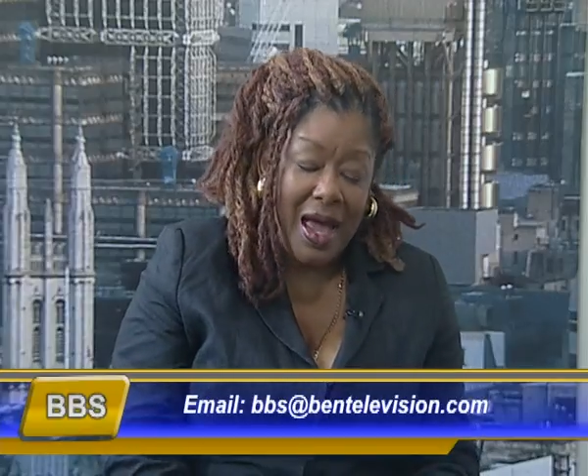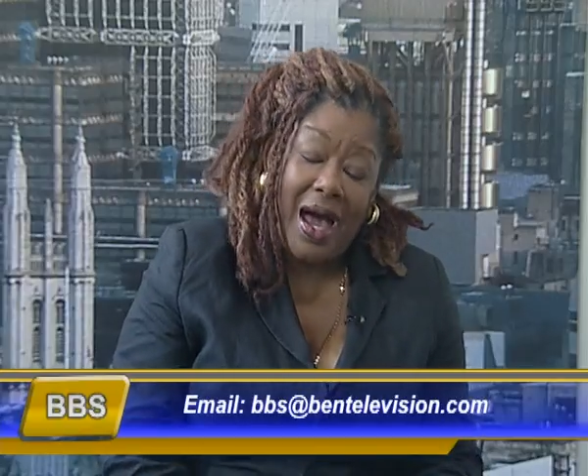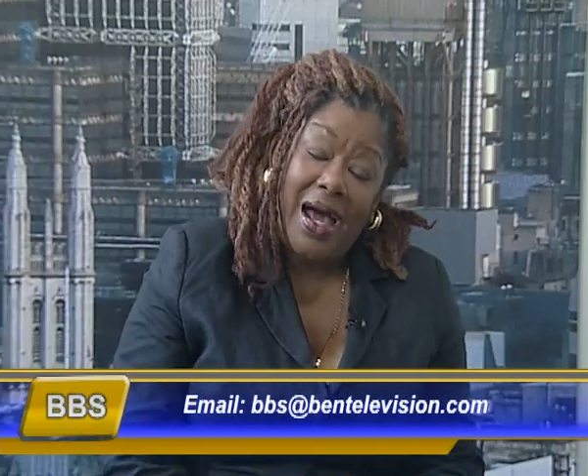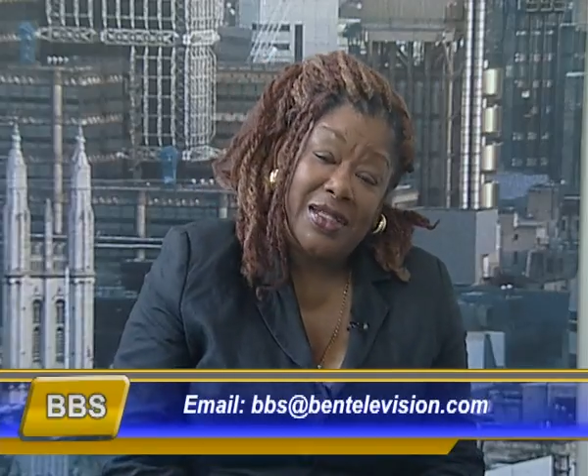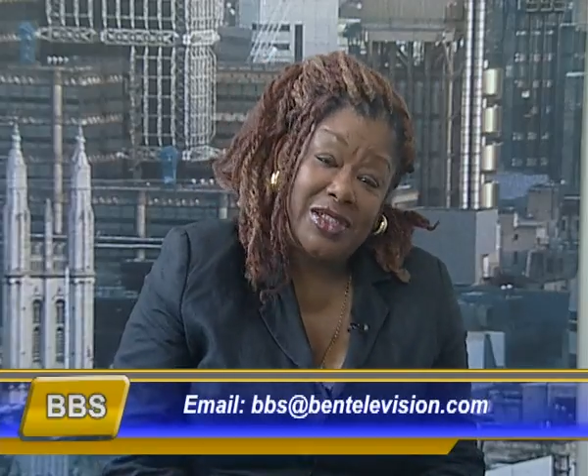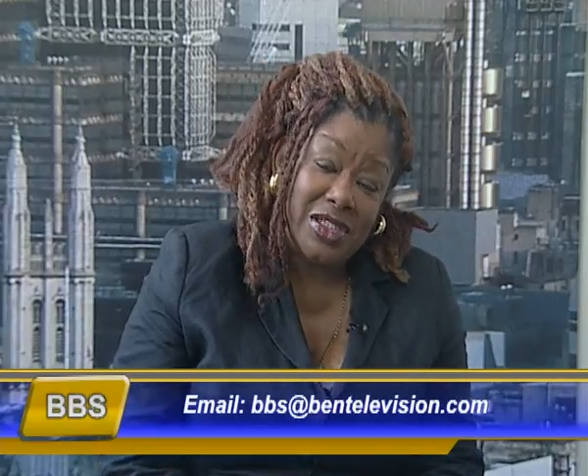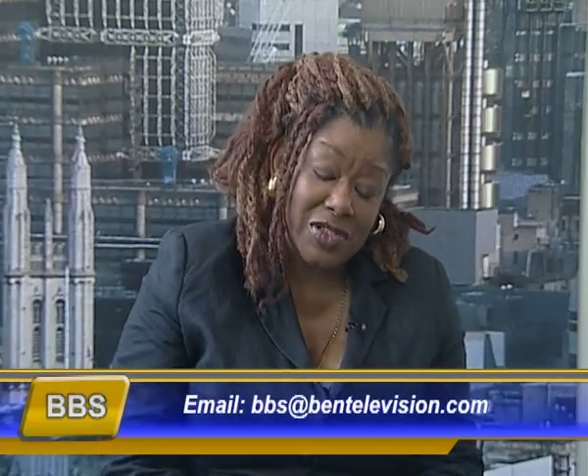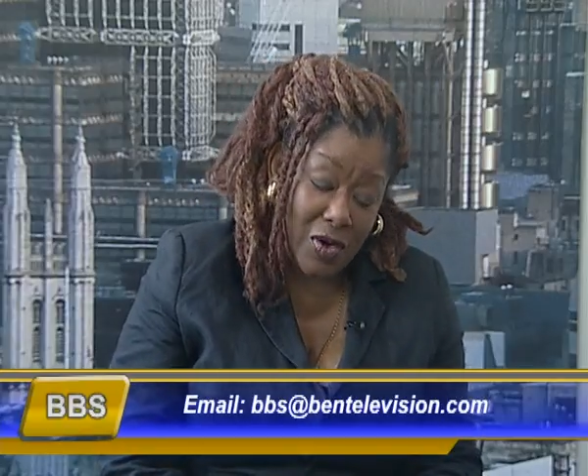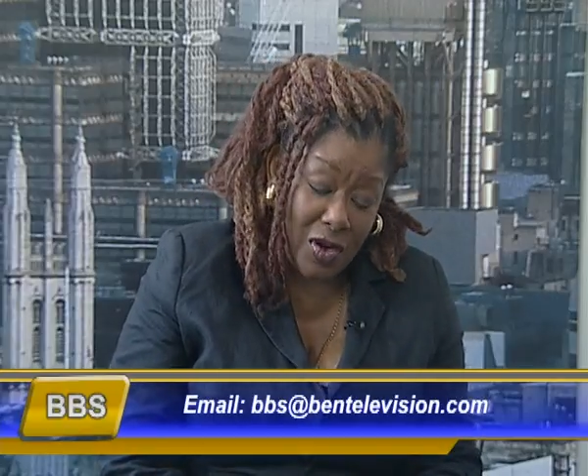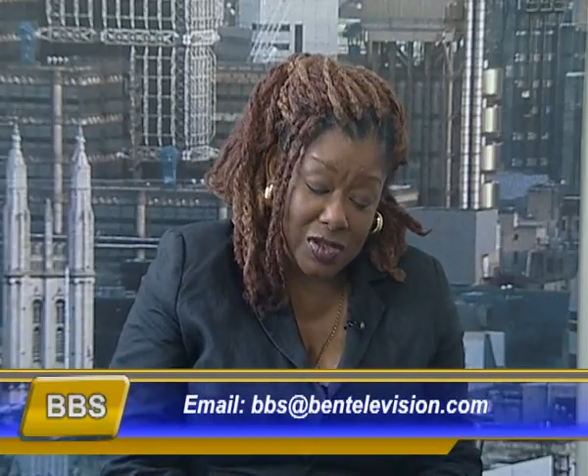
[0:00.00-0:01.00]
And
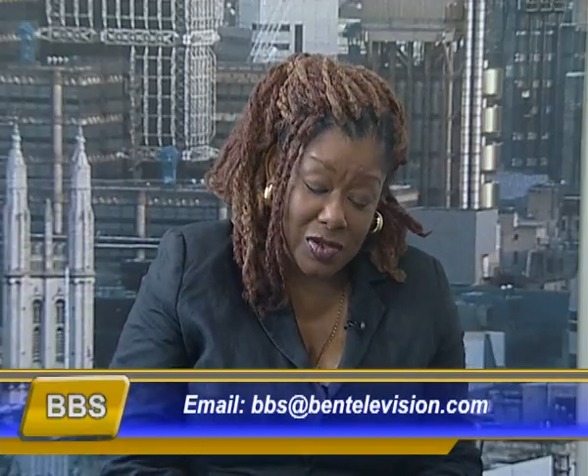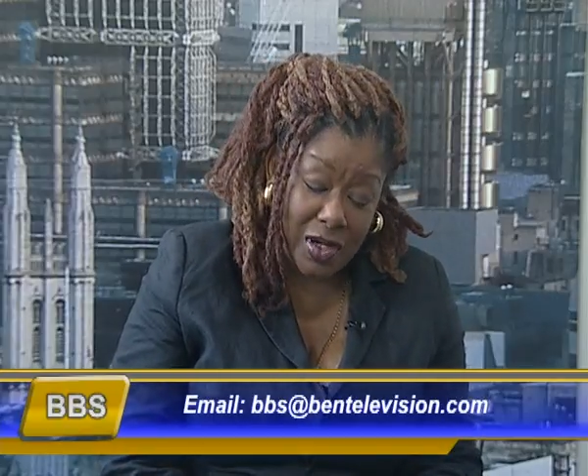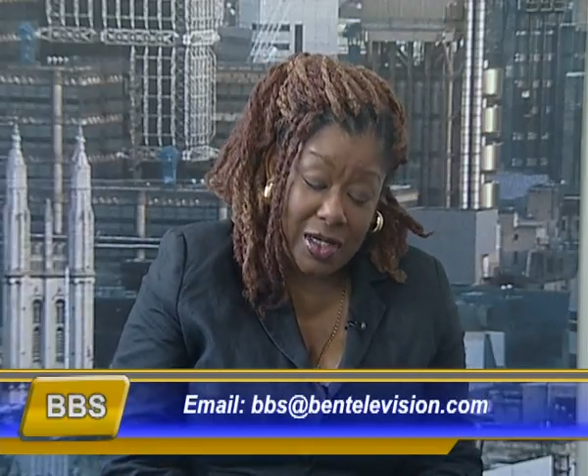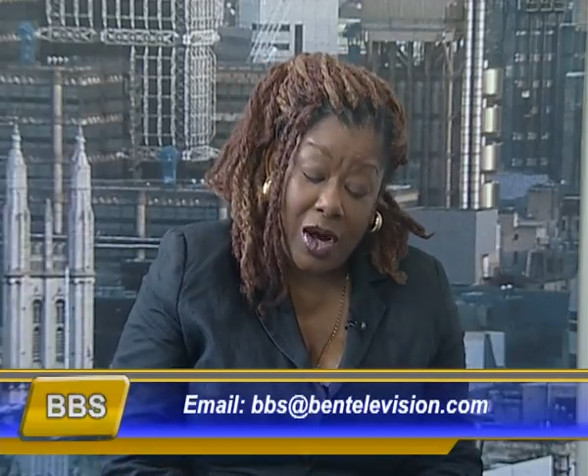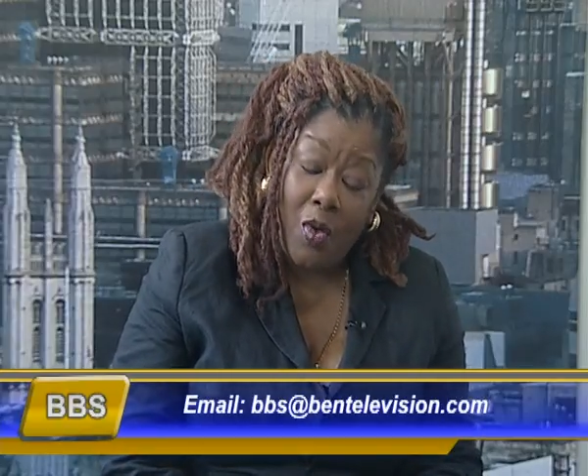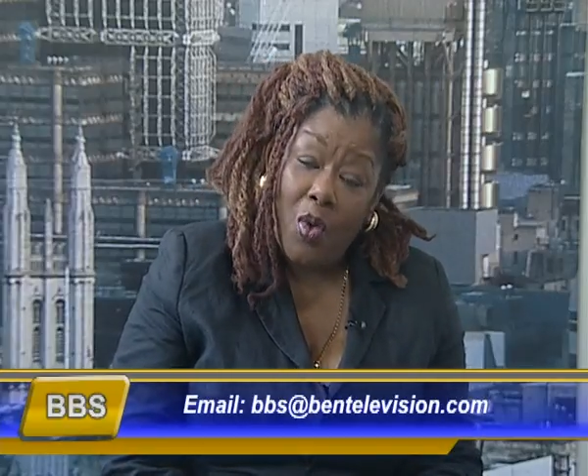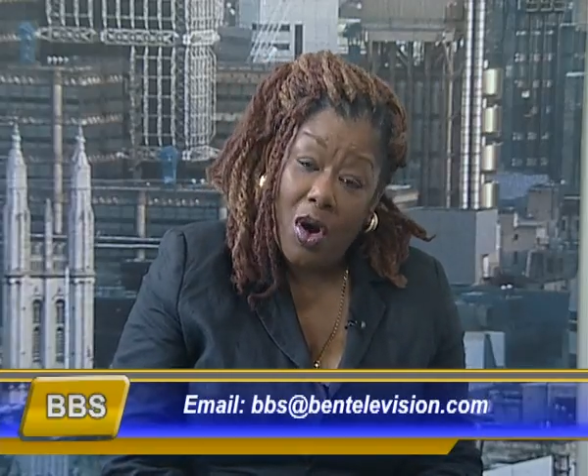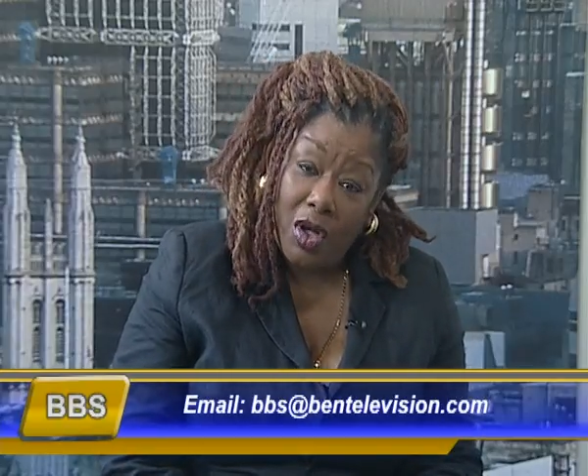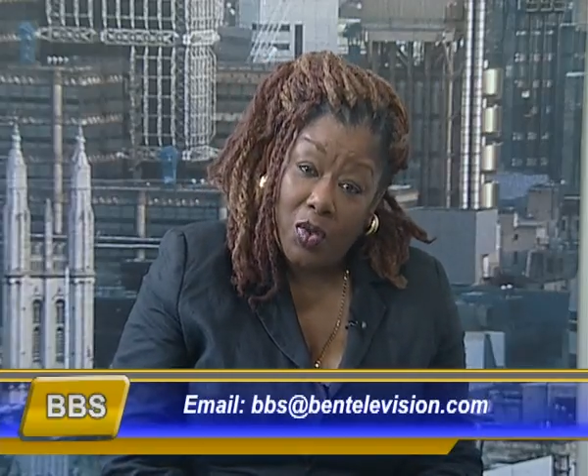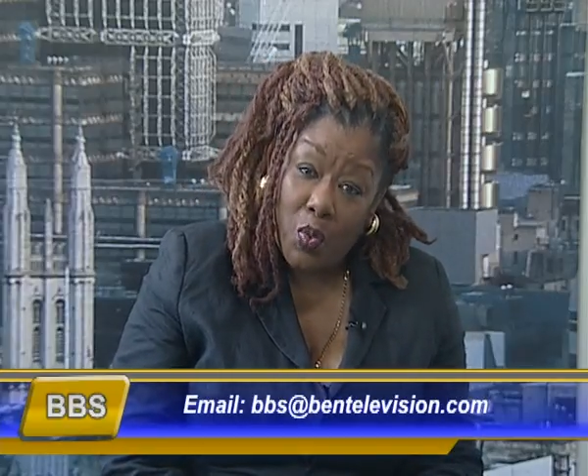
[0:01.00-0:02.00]
she's also an
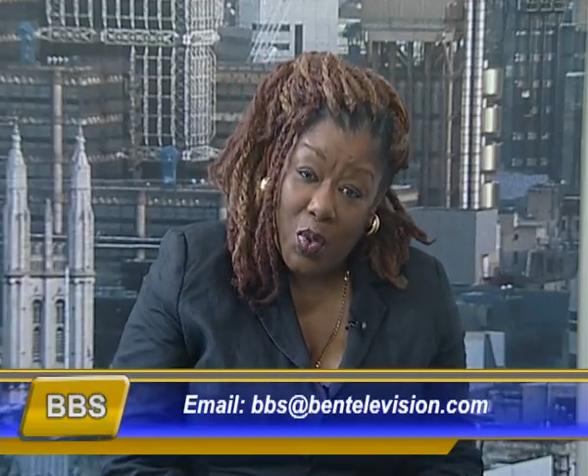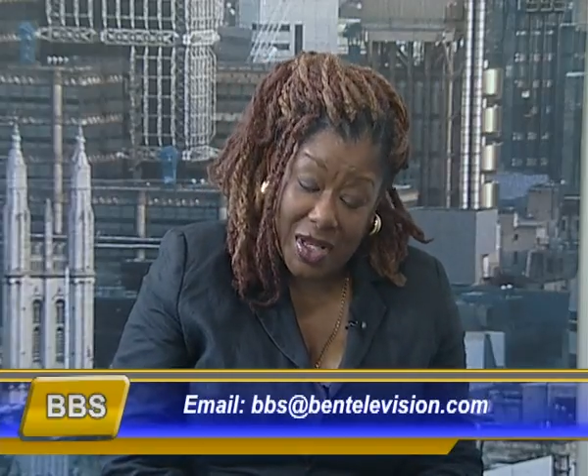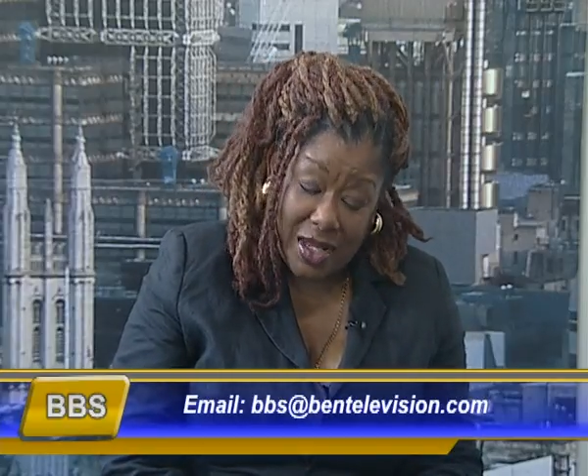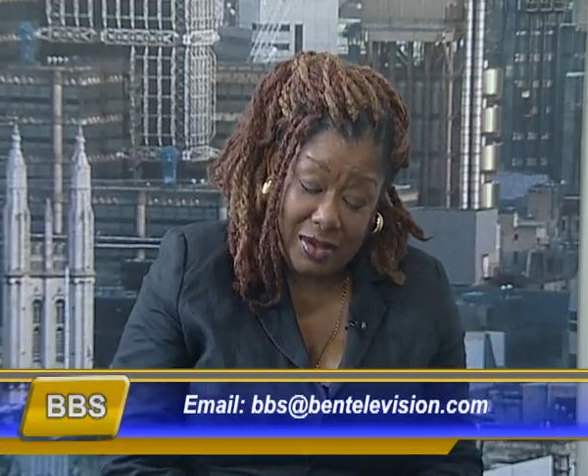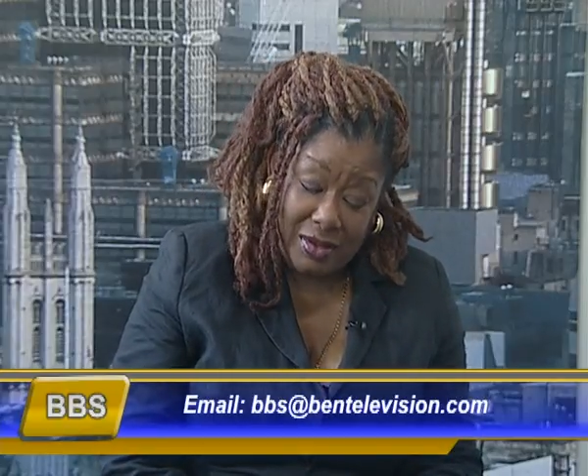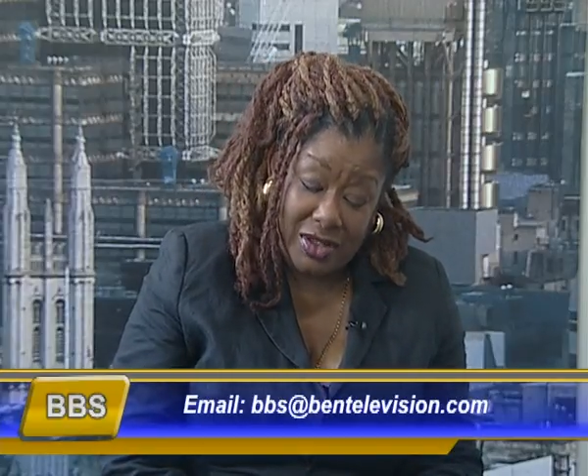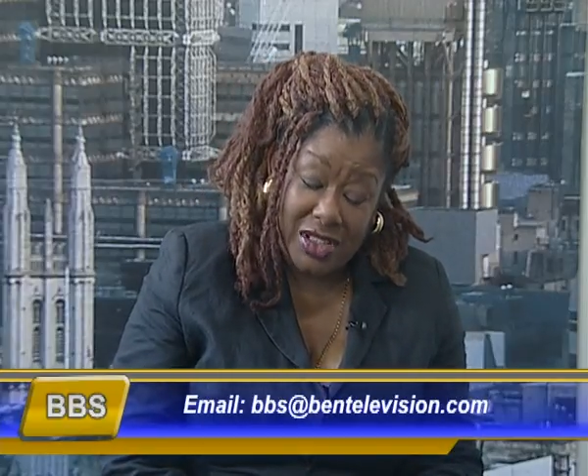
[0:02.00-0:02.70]
award winning,